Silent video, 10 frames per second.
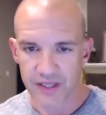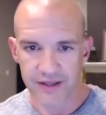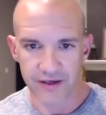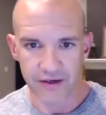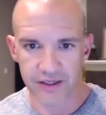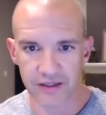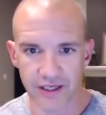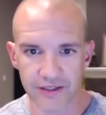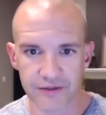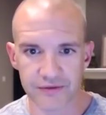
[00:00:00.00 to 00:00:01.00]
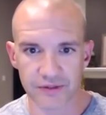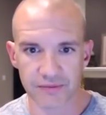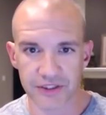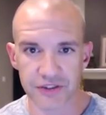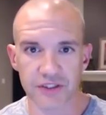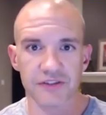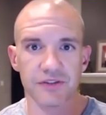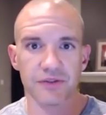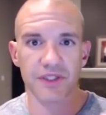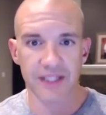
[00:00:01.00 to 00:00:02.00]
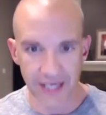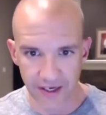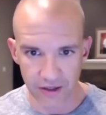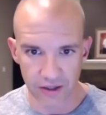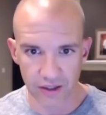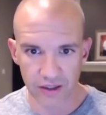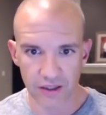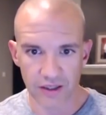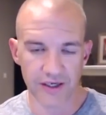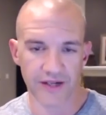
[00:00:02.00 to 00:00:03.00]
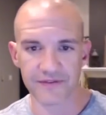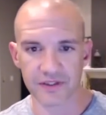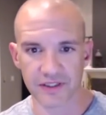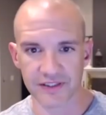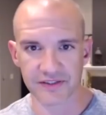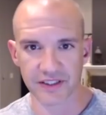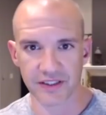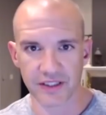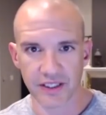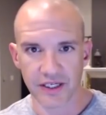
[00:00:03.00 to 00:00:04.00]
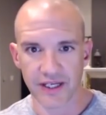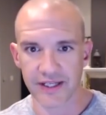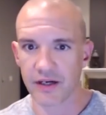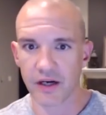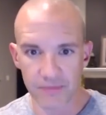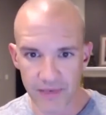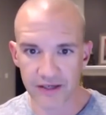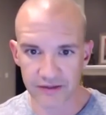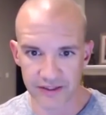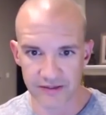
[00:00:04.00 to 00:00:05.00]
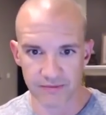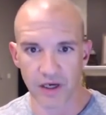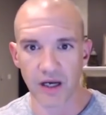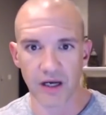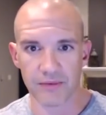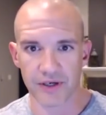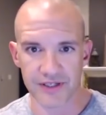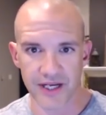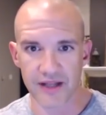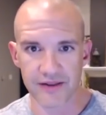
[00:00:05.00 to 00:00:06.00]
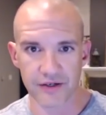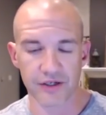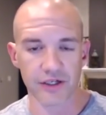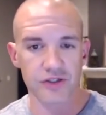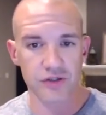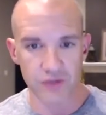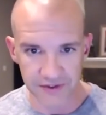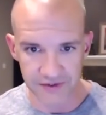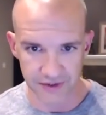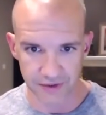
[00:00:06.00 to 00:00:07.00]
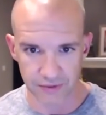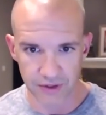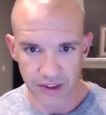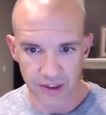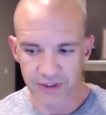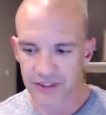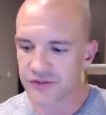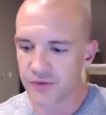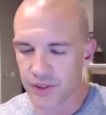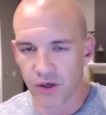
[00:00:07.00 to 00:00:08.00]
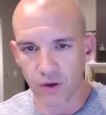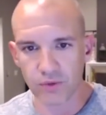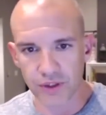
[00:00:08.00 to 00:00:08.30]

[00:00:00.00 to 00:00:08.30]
they already like you so much because you care enough to listen, and they automatically, as a mom or a dad, they're going to trust you because you would only